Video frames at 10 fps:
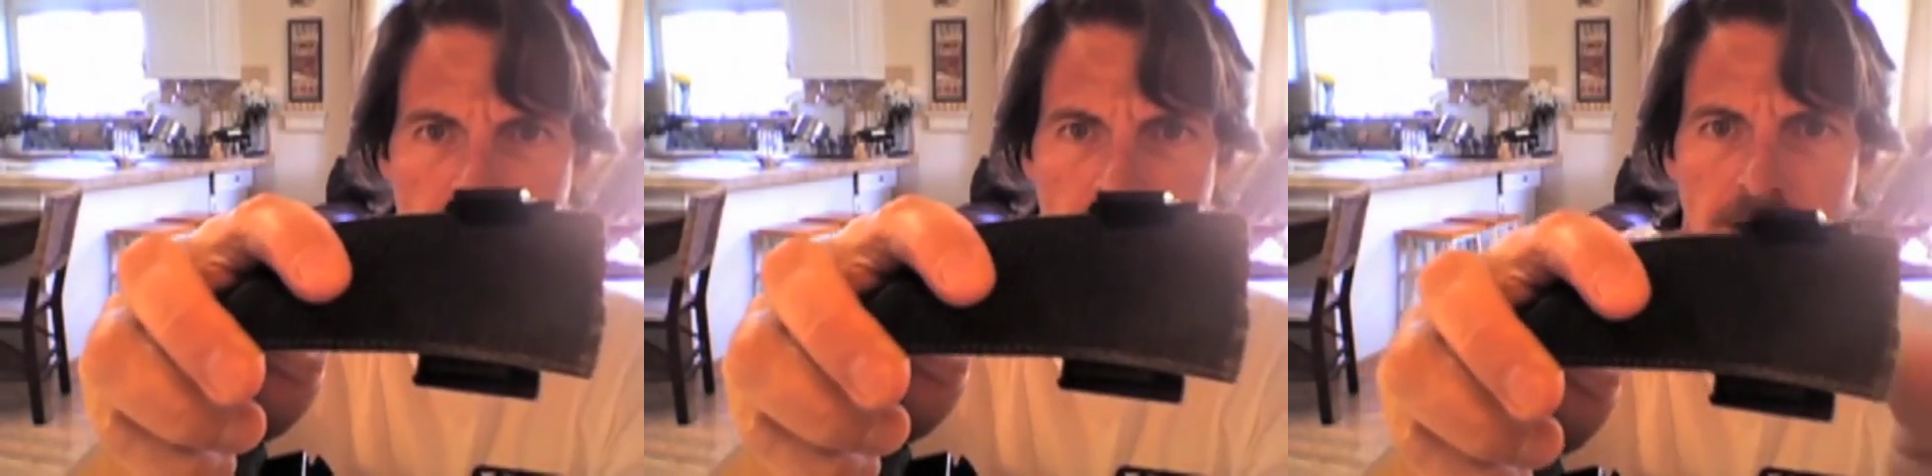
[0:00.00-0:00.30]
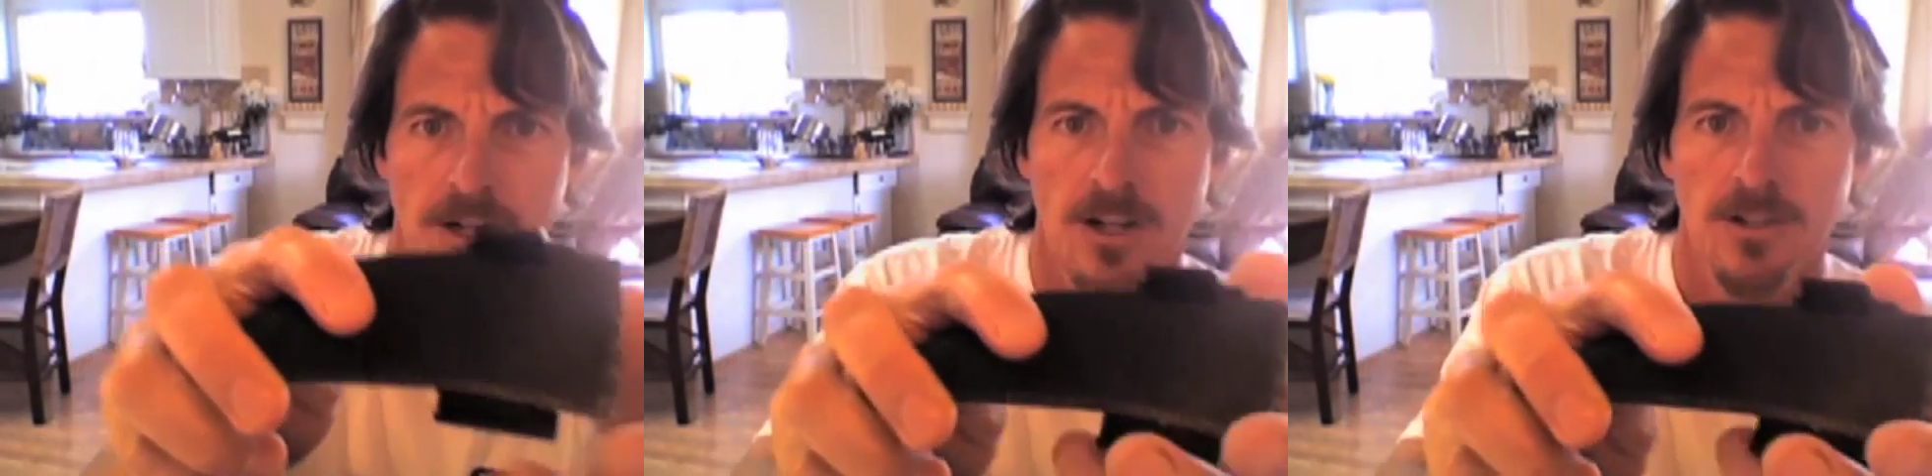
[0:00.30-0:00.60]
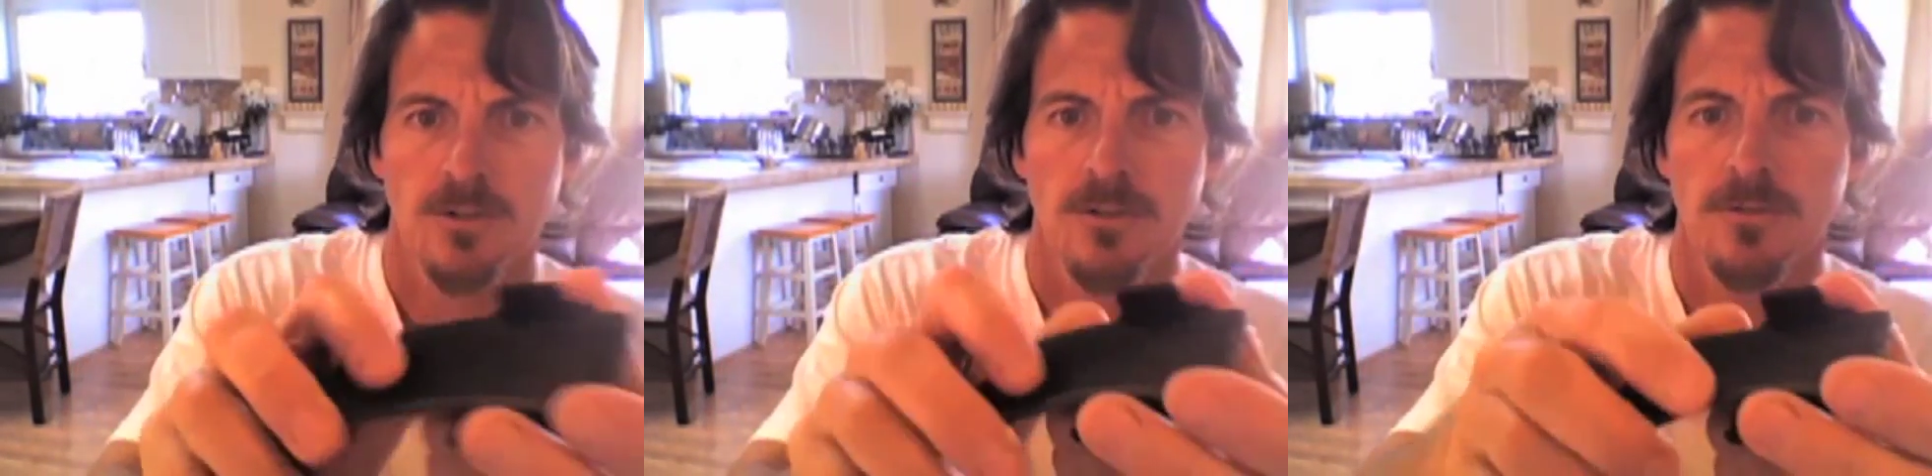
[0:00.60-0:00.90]
Fit it
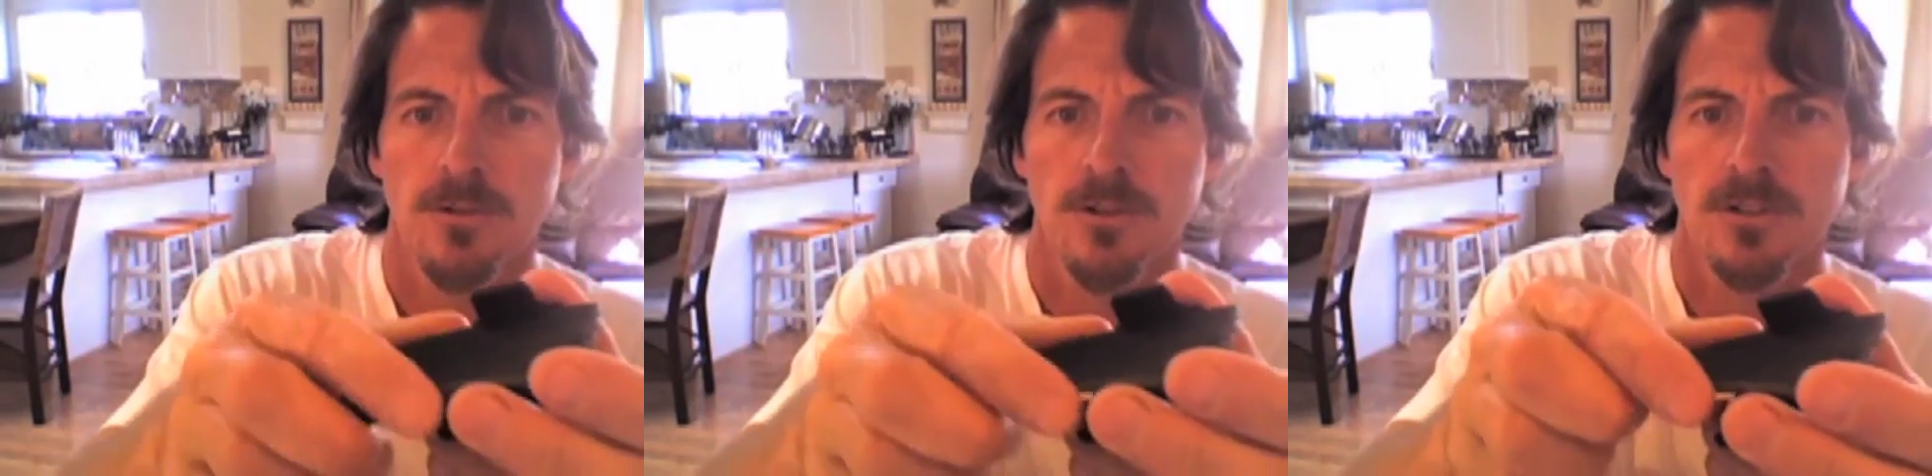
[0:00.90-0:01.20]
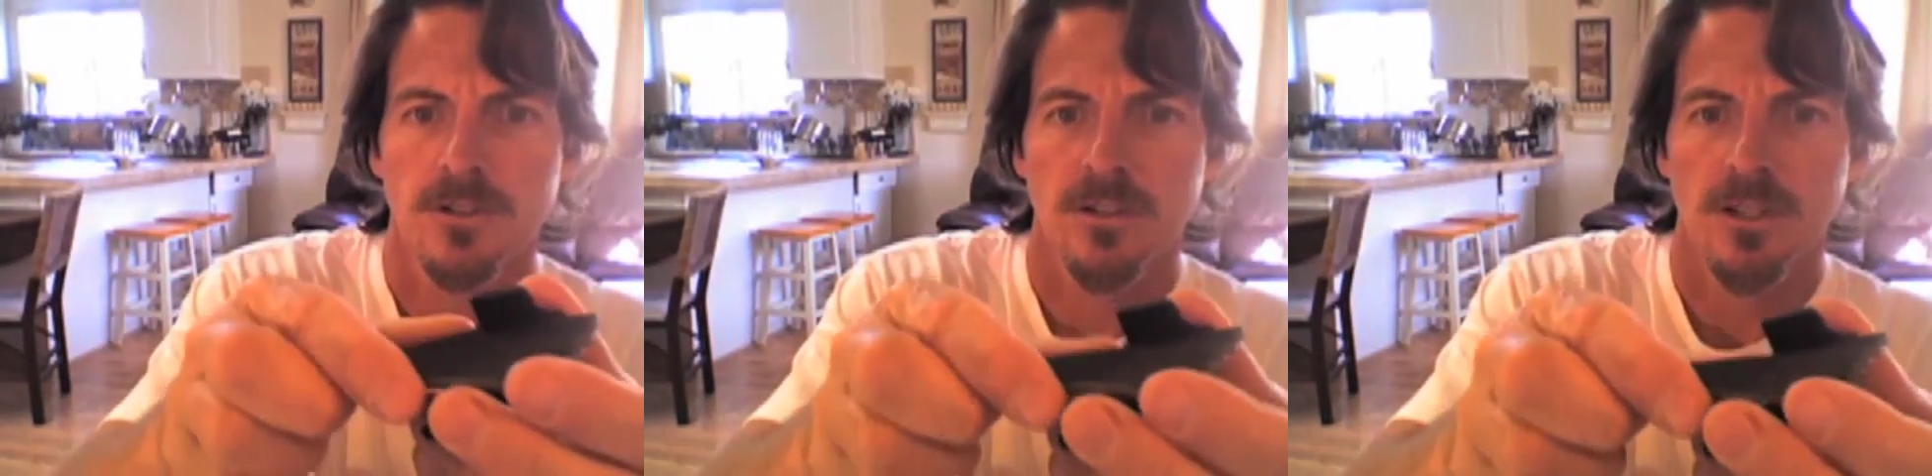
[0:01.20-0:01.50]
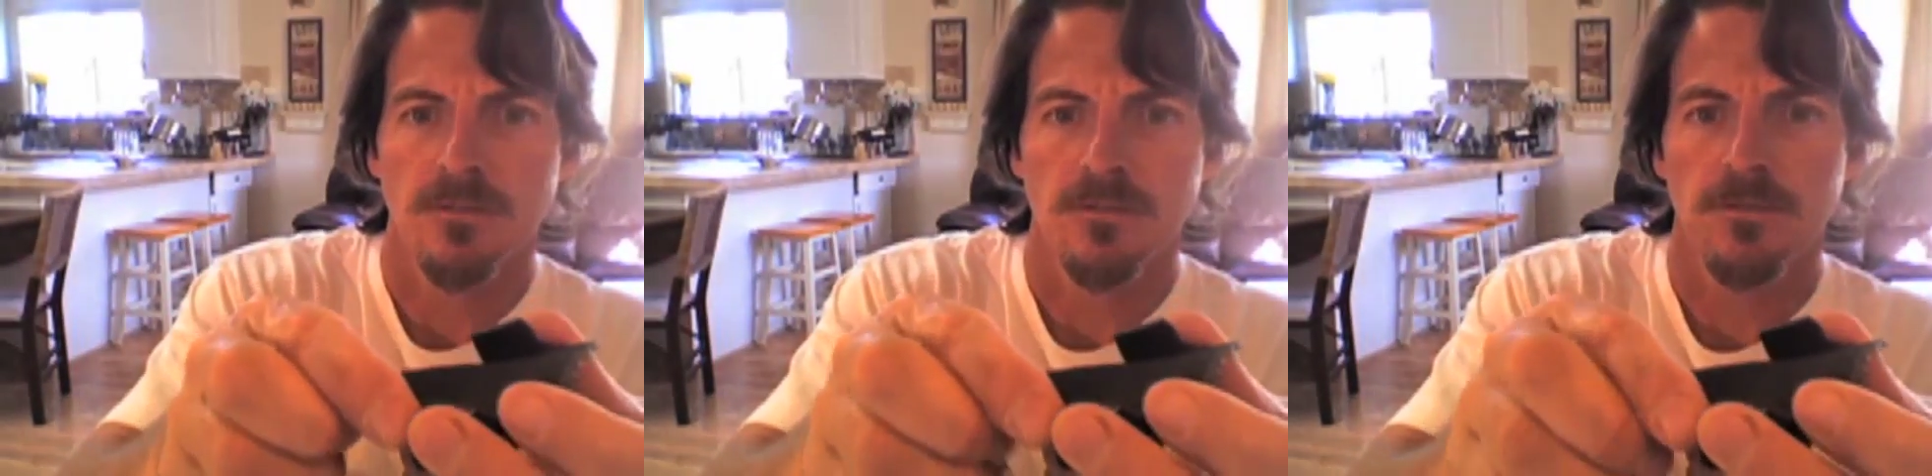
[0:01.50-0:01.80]
onto it first,
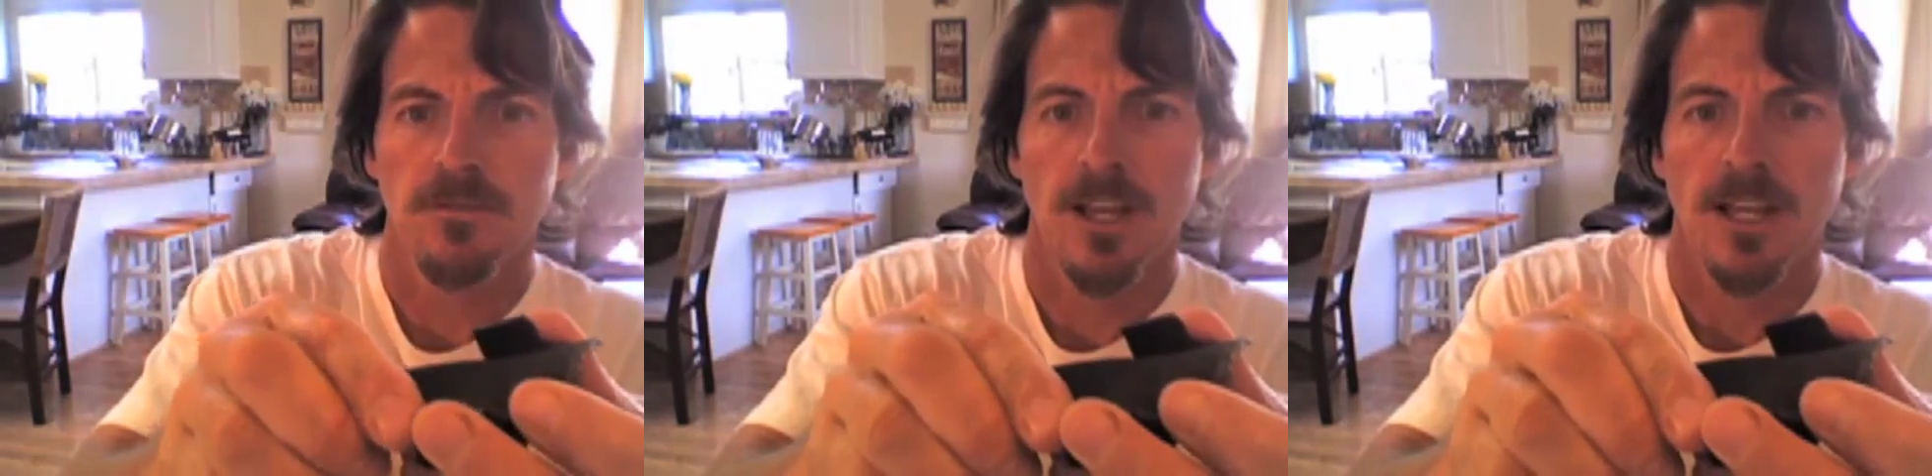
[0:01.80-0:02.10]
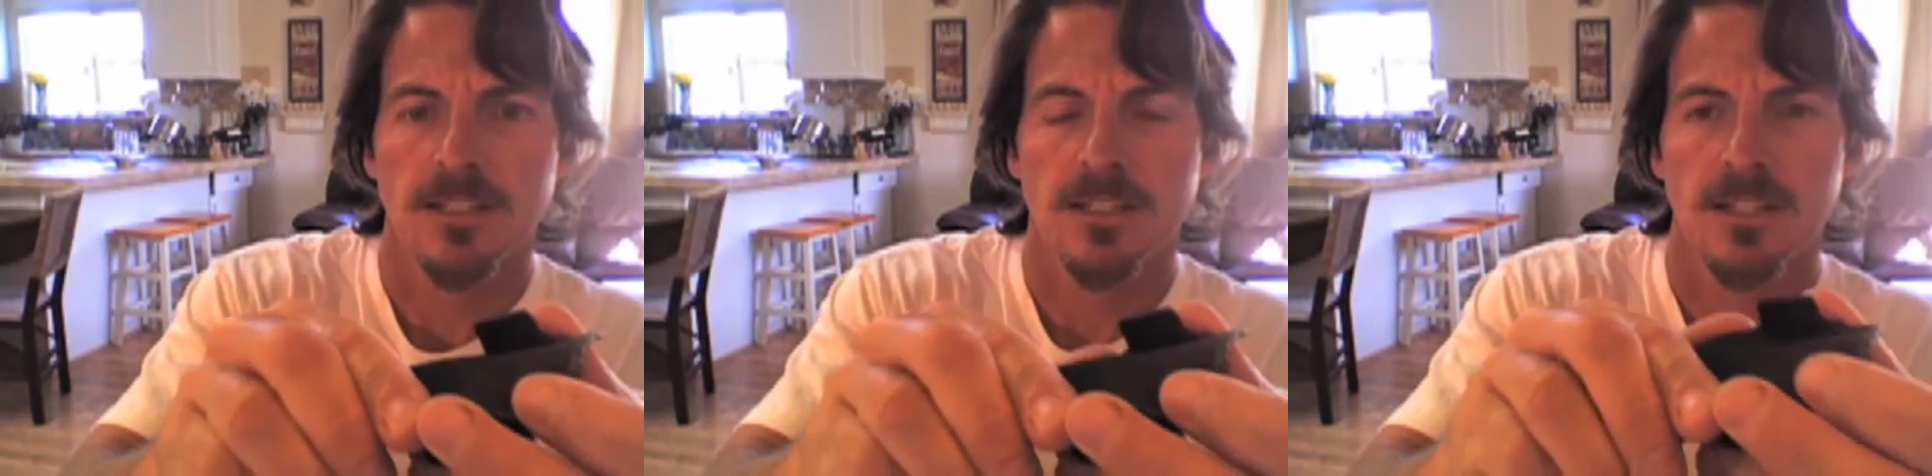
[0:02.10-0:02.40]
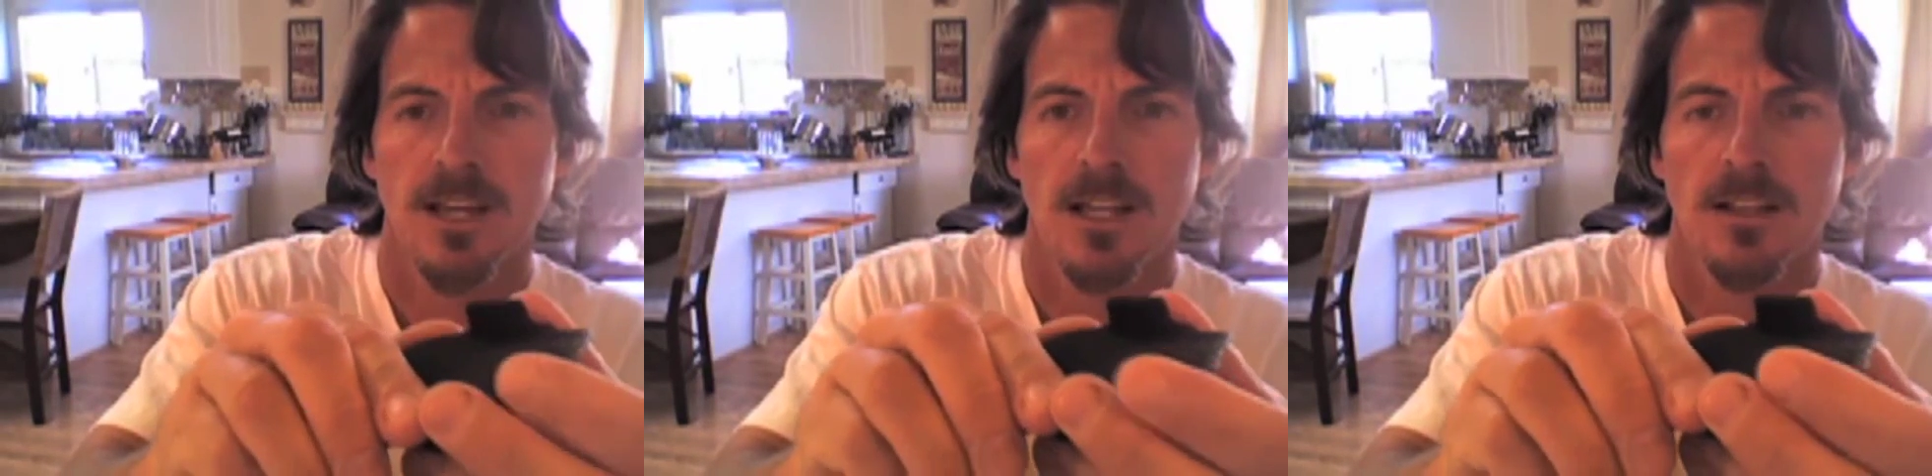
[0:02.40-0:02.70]
then flex the
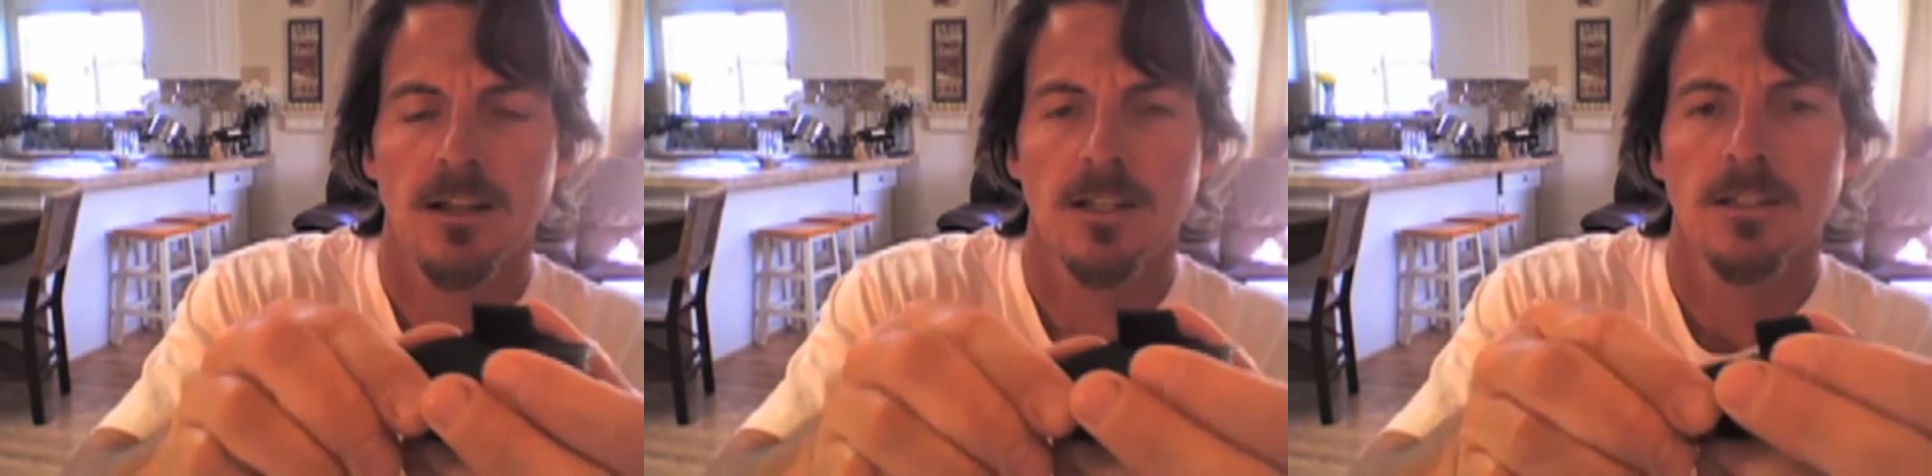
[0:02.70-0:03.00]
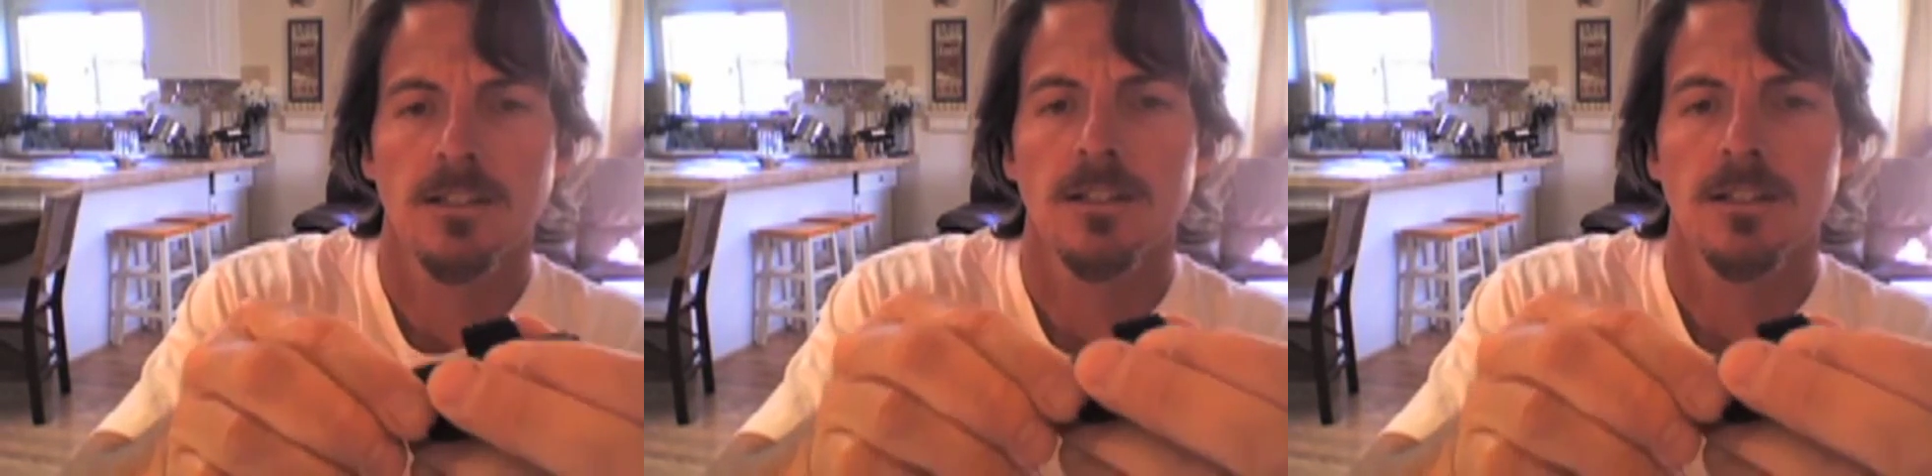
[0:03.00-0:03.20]
nylon